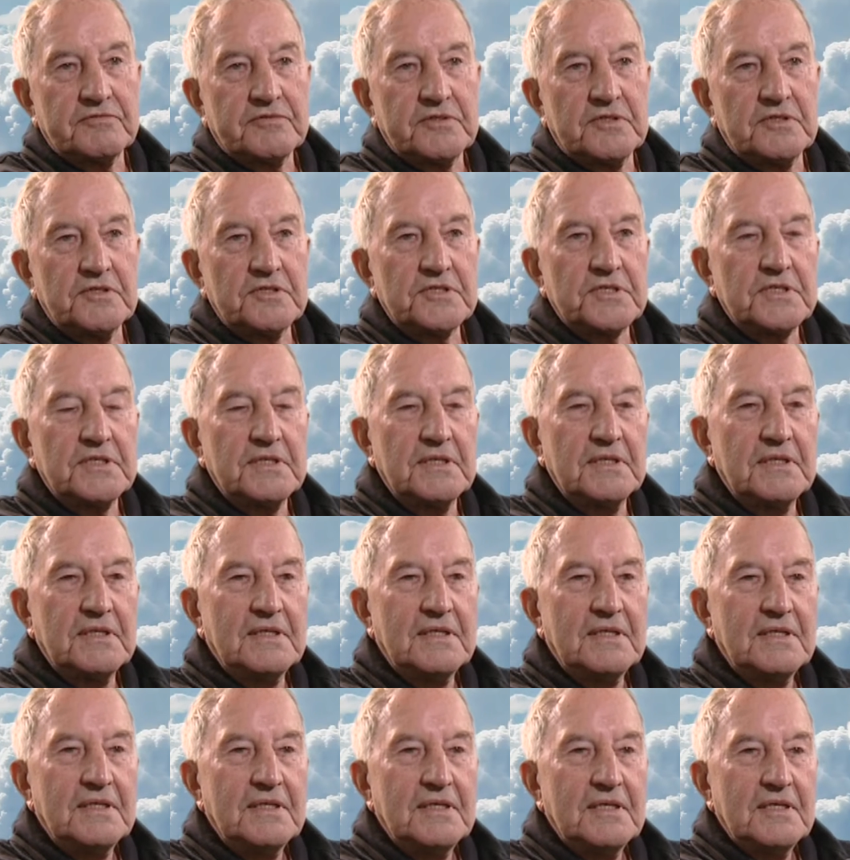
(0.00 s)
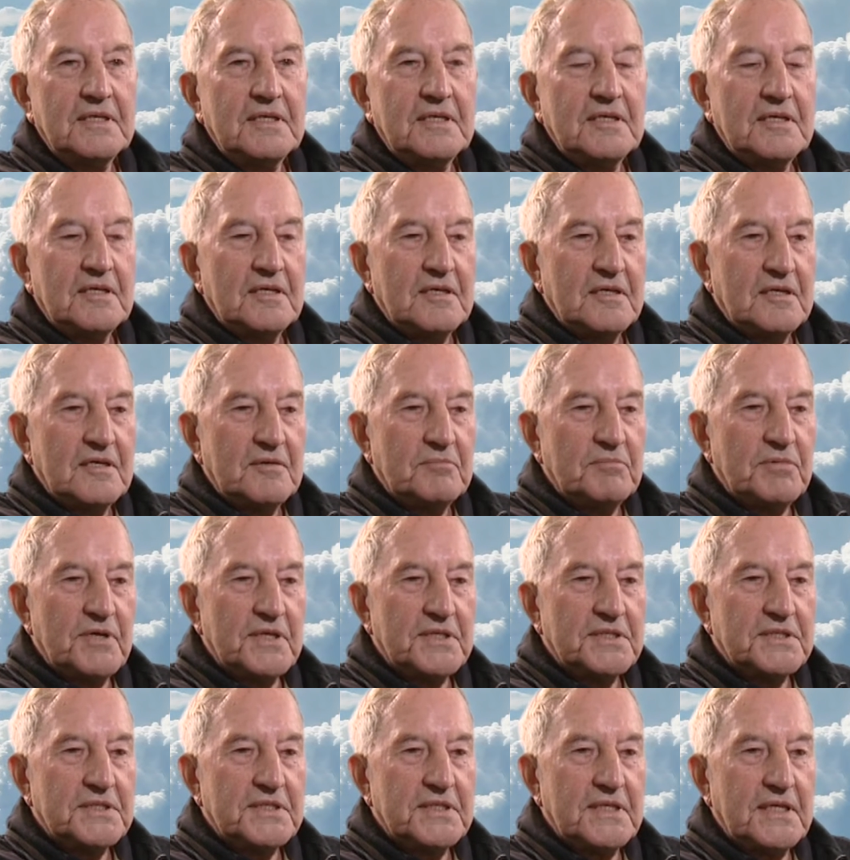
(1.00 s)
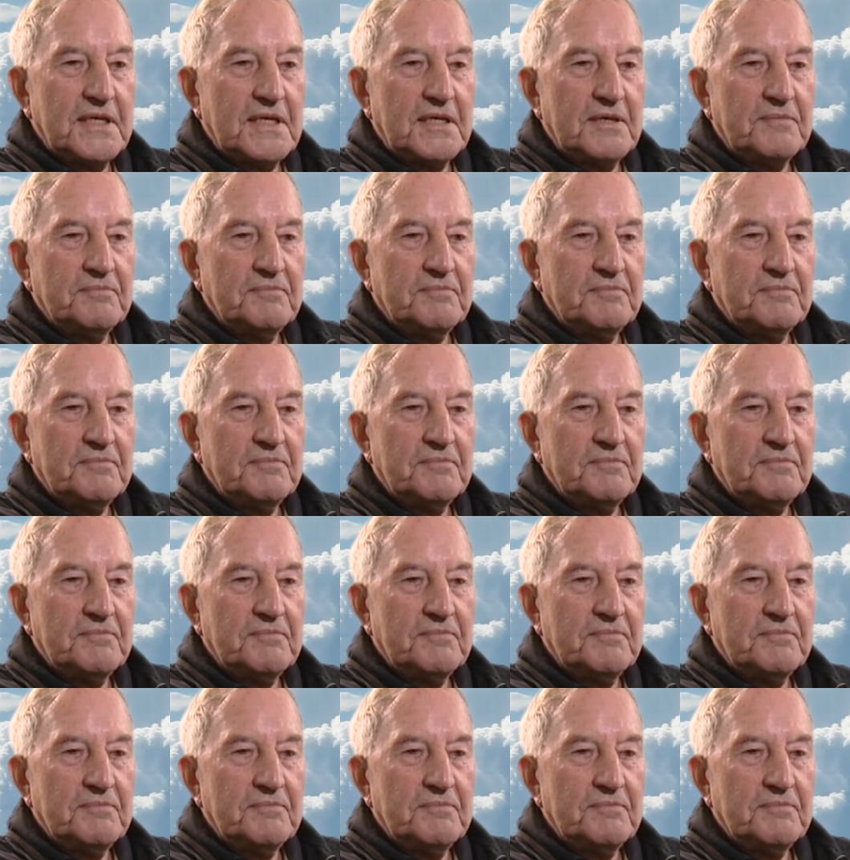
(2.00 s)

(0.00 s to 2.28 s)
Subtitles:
of course, but